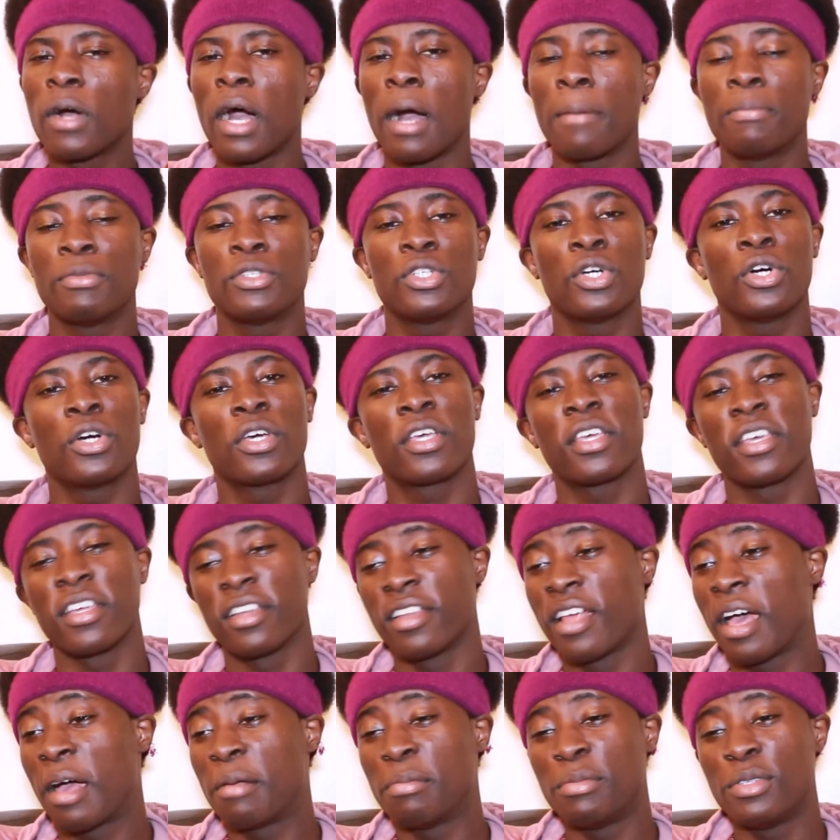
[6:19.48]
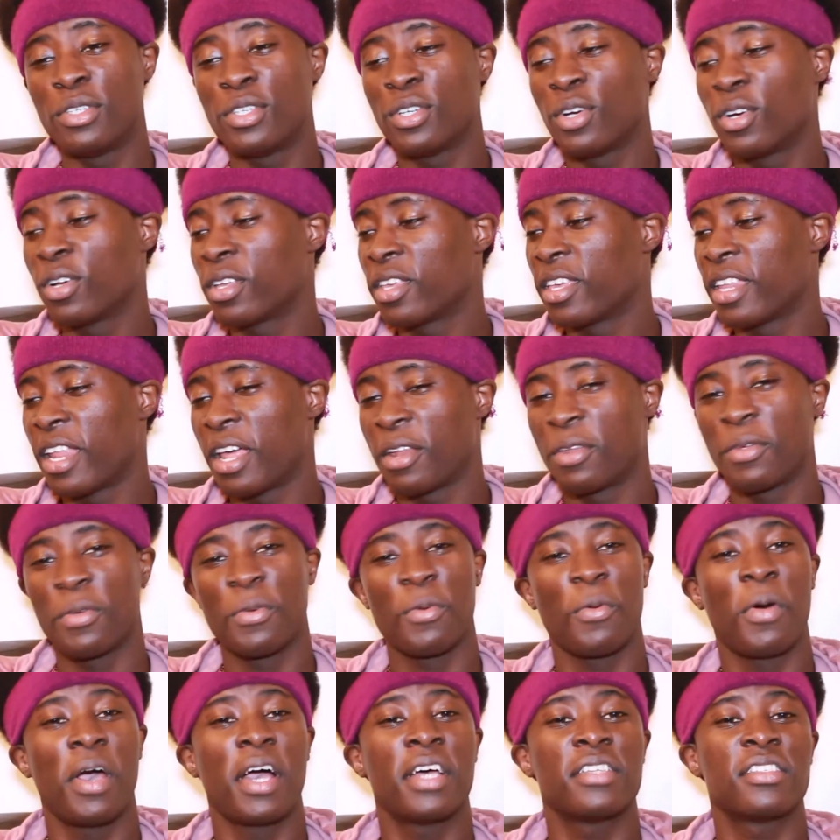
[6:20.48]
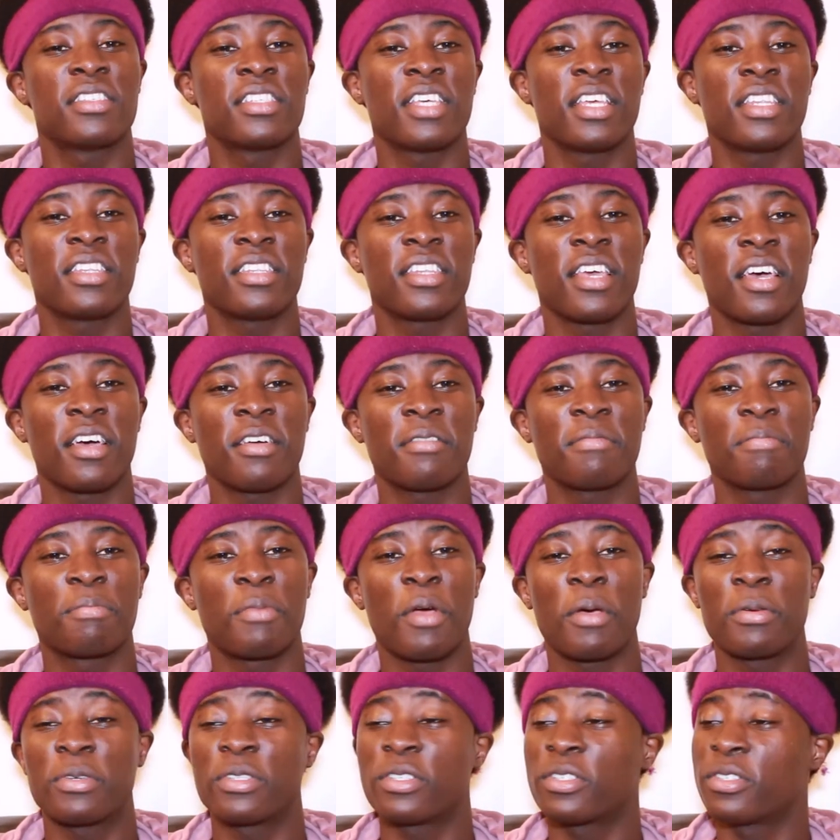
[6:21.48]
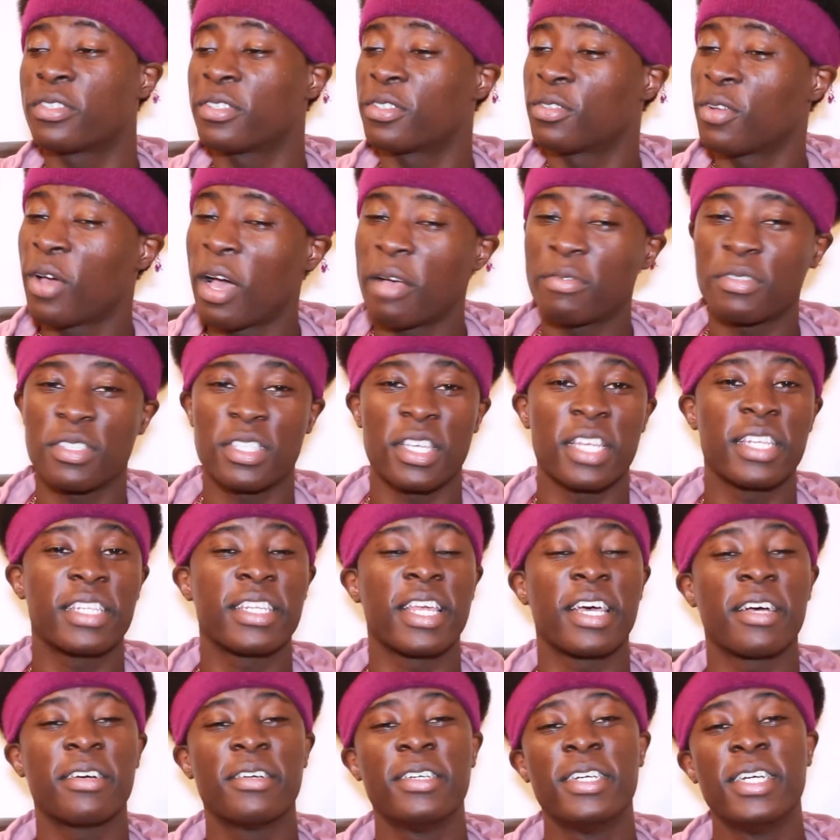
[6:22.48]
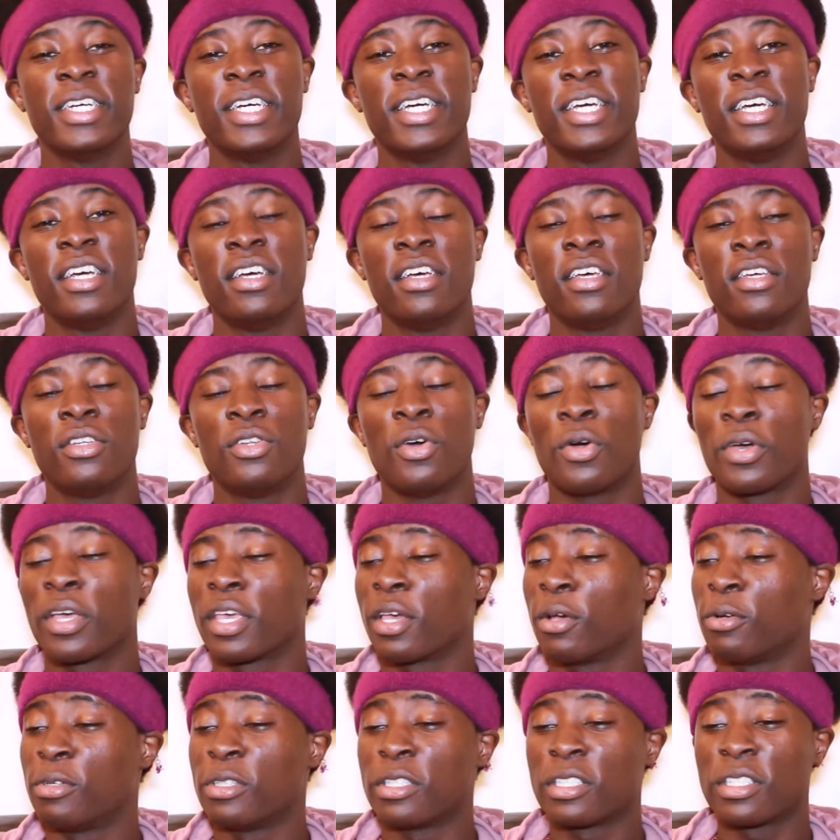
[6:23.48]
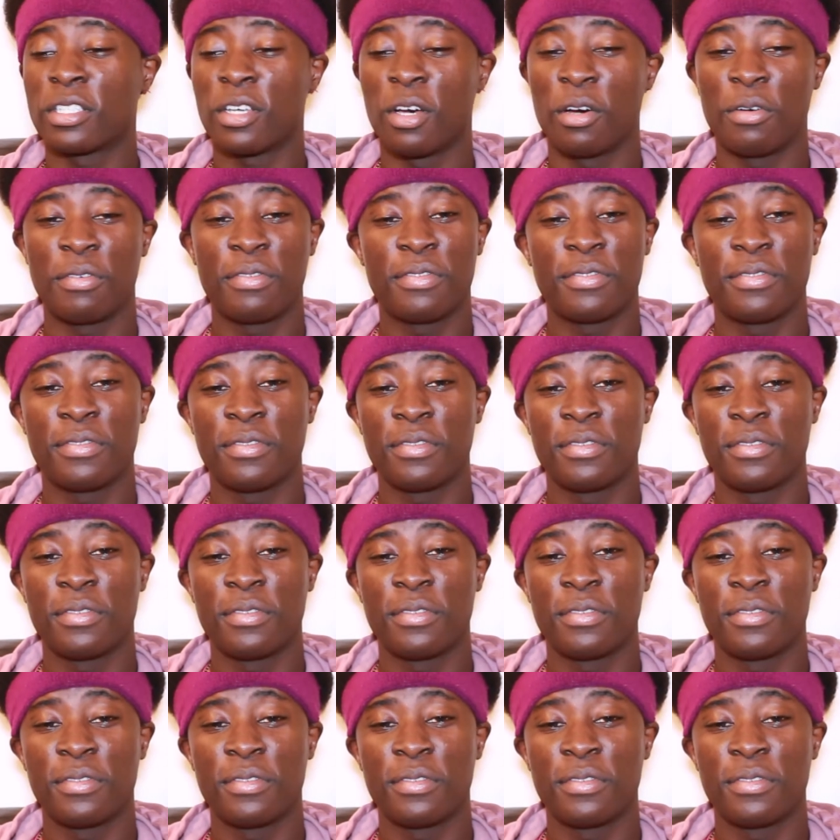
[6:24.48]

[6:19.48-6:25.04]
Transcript: I'm joking, I'm joking. I don't know why I said that. Probably should not have said that. Don't kill yourself.